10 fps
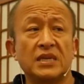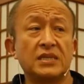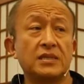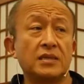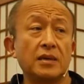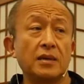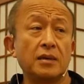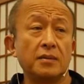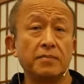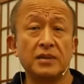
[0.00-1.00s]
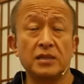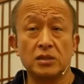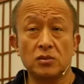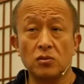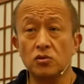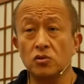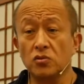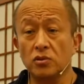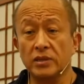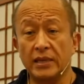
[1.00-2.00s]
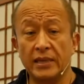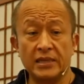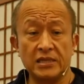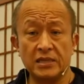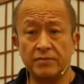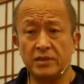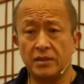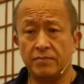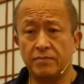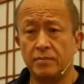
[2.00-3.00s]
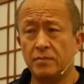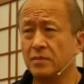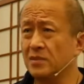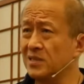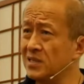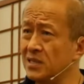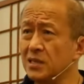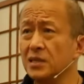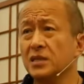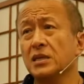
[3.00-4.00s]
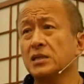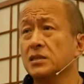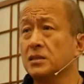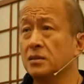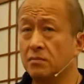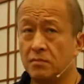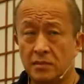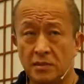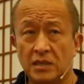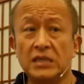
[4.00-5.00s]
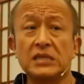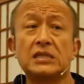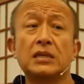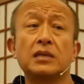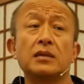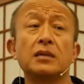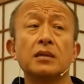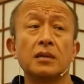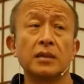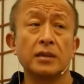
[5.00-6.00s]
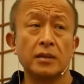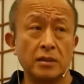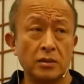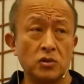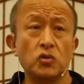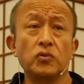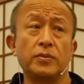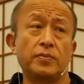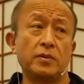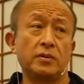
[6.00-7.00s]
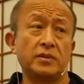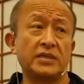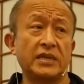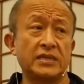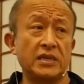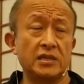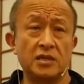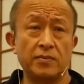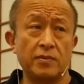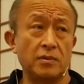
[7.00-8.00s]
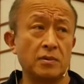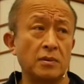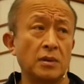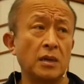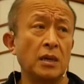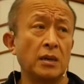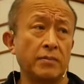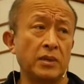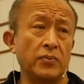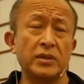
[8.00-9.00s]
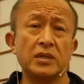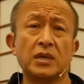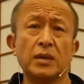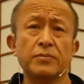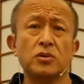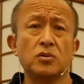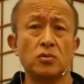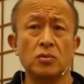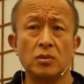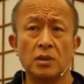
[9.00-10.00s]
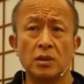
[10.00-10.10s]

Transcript: It's there, but it's also not there at the same time. Certain things easily chewable, digestible. But when it comes to